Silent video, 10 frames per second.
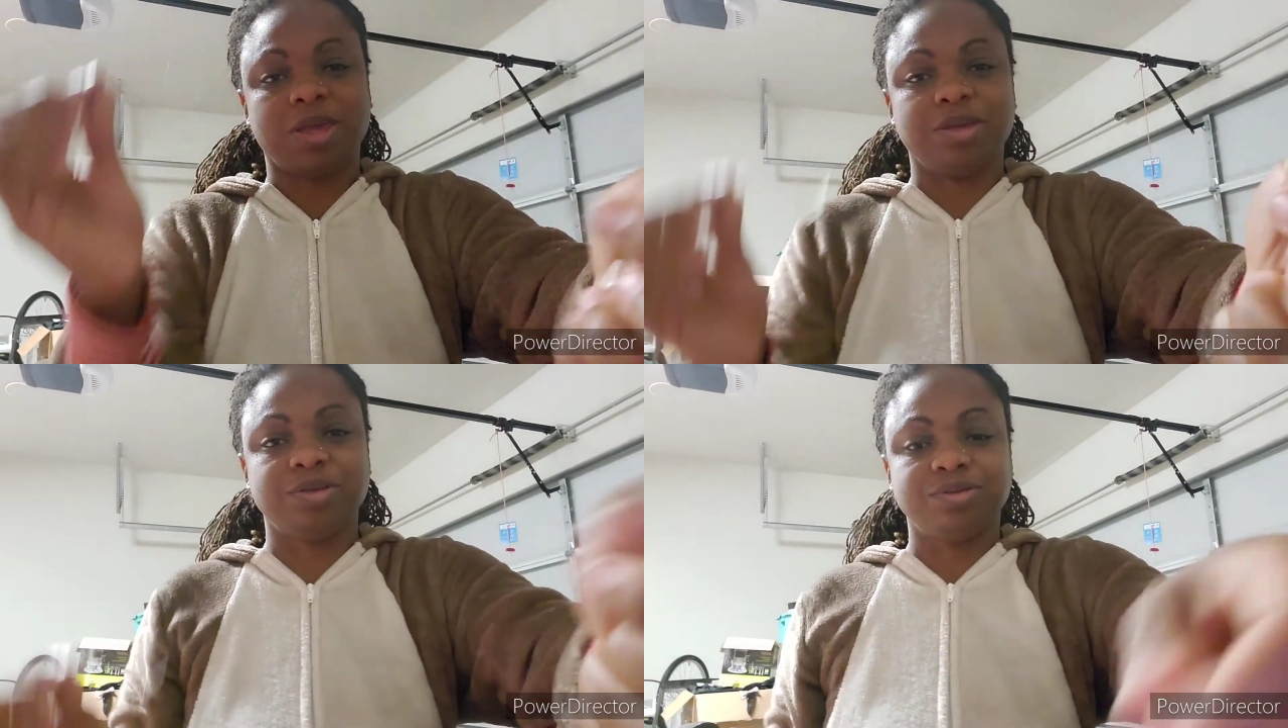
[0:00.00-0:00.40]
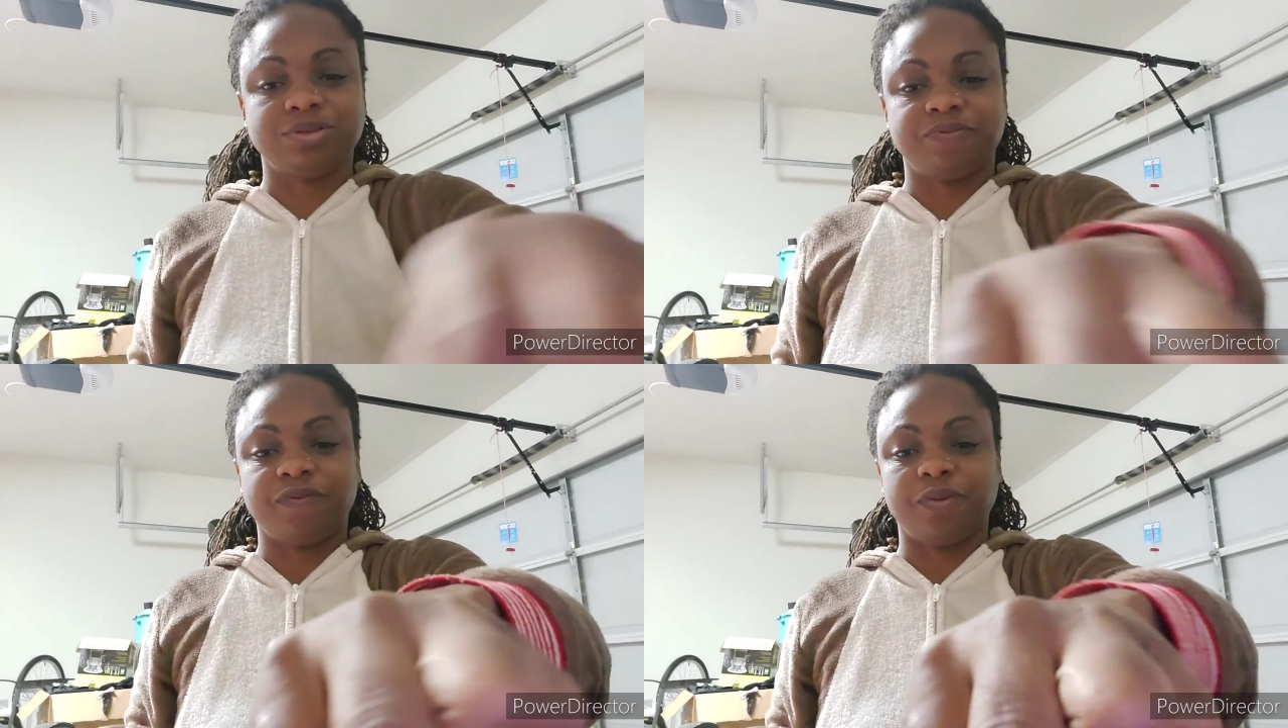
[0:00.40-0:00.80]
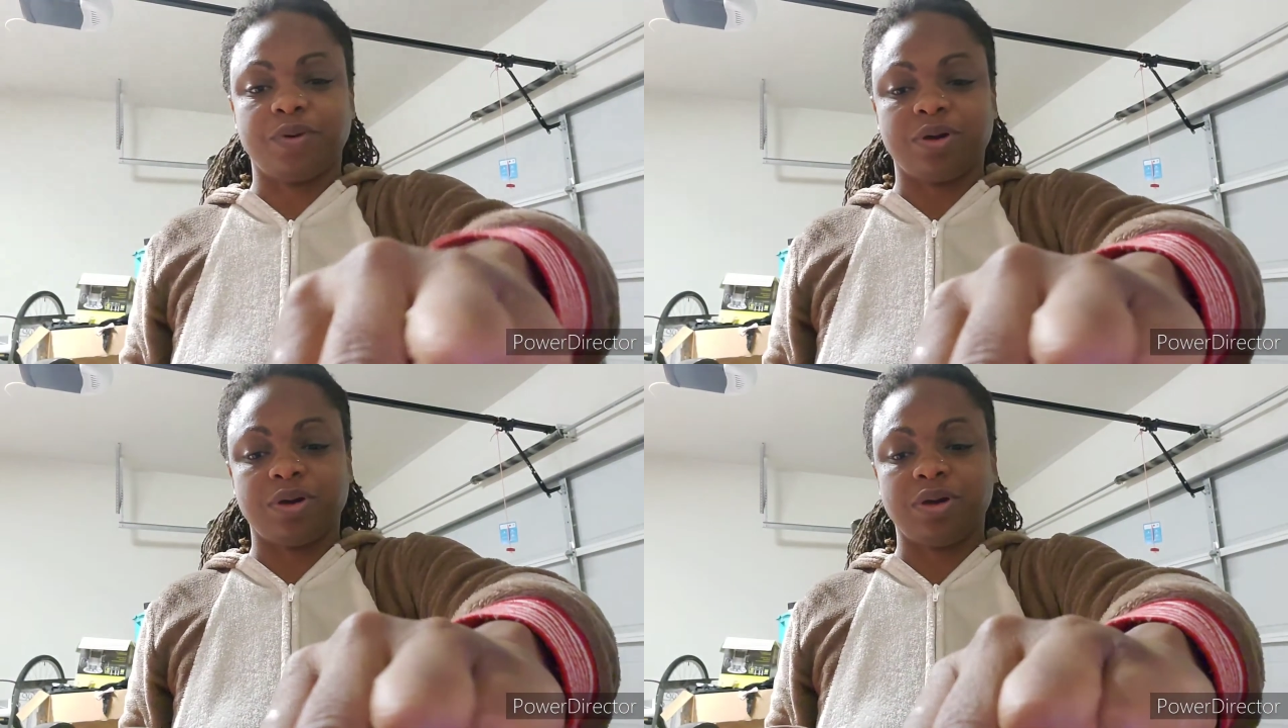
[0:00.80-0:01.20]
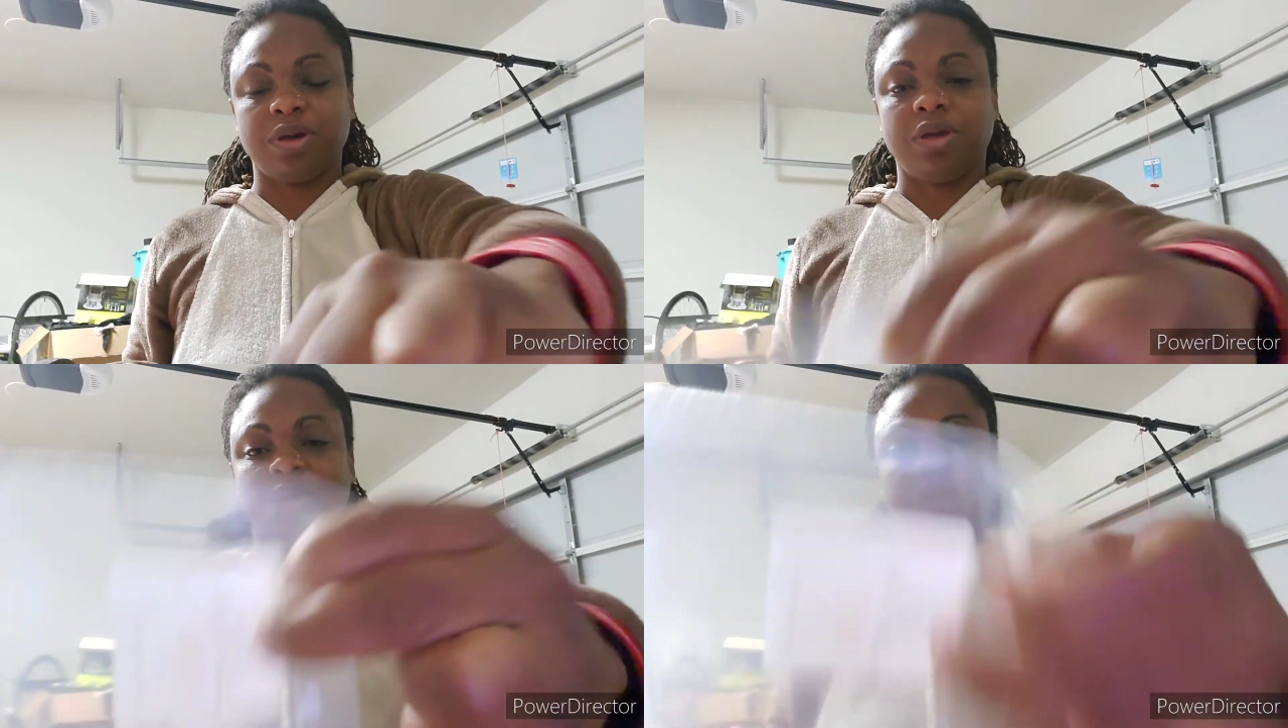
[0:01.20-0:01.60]
I used for
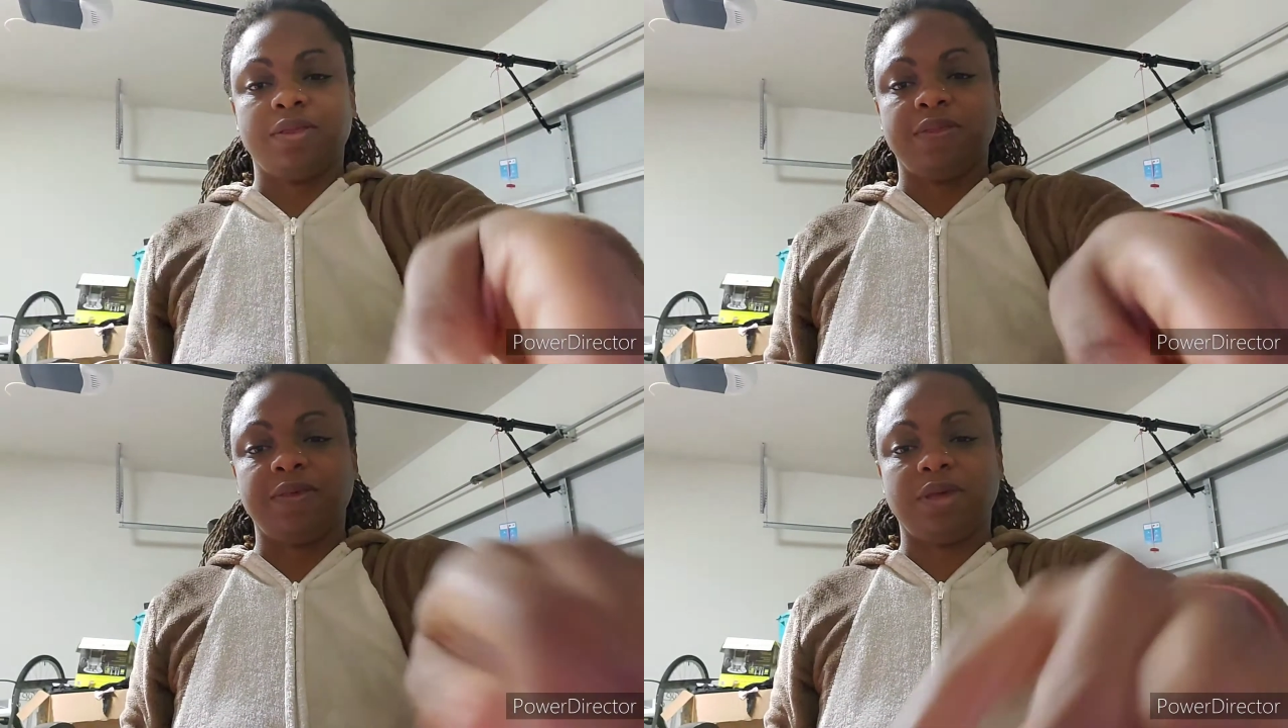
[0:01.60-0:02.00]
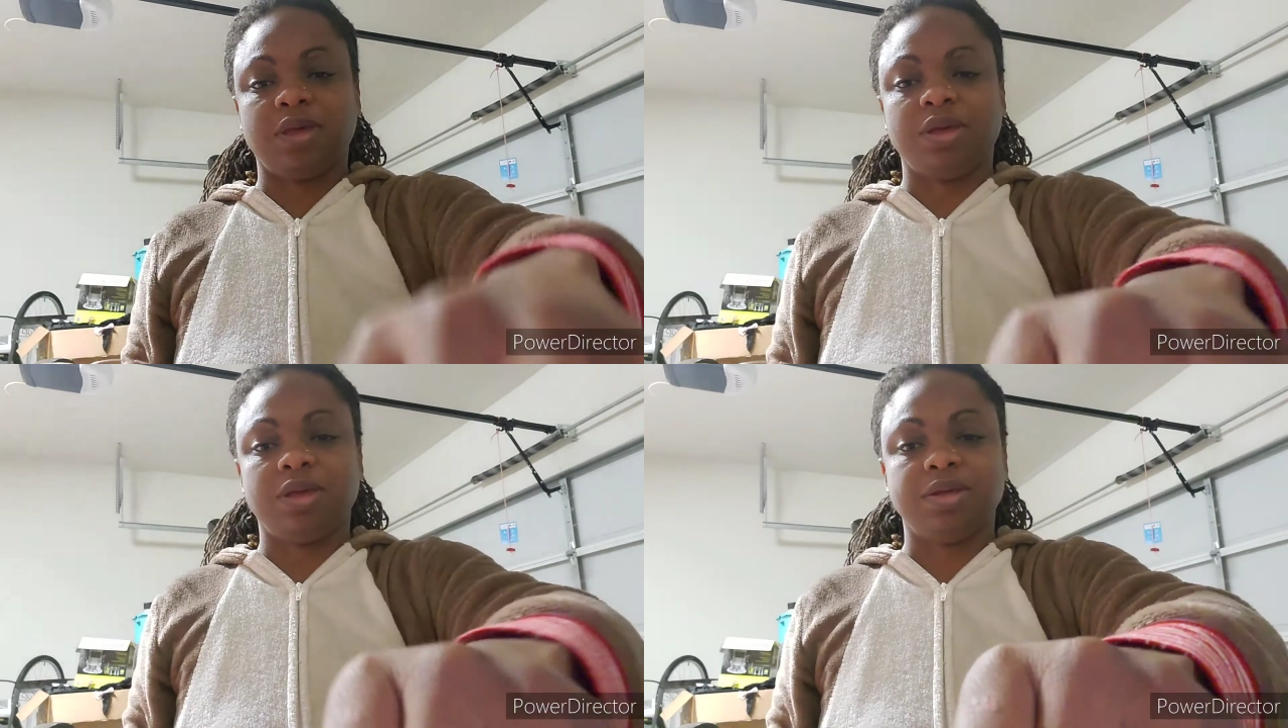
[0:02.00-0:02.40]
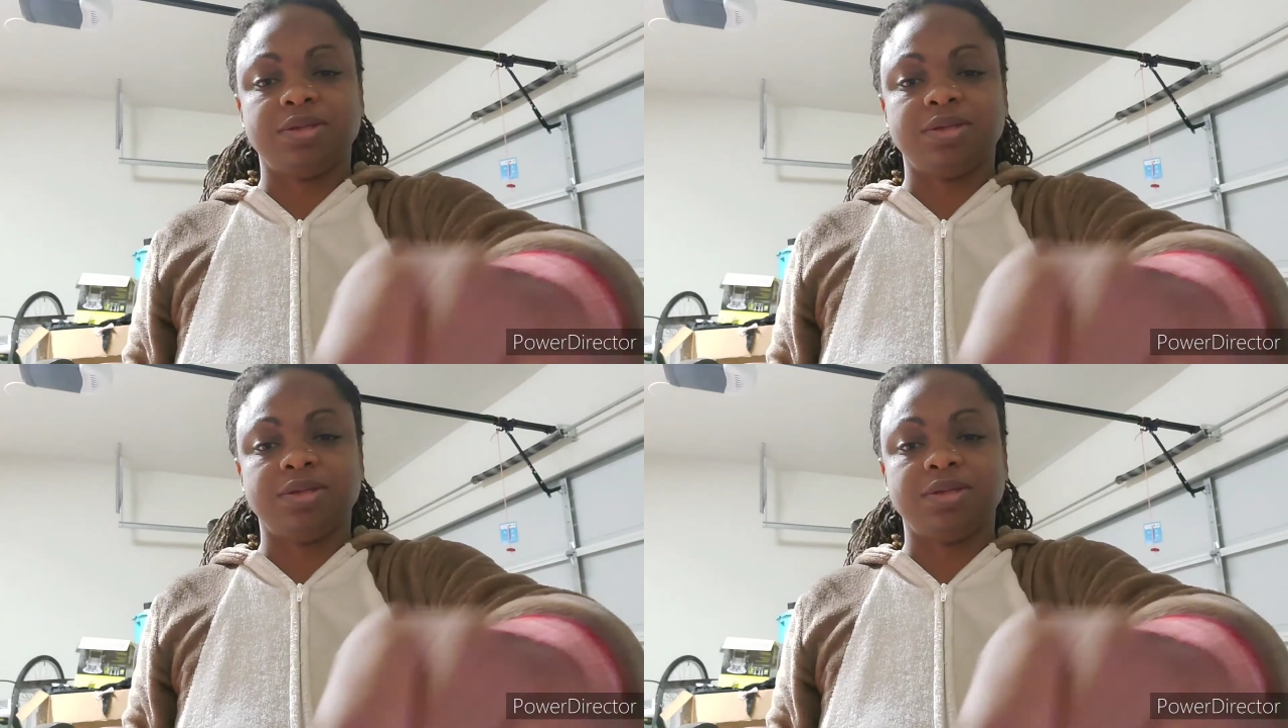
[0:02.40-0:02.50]
the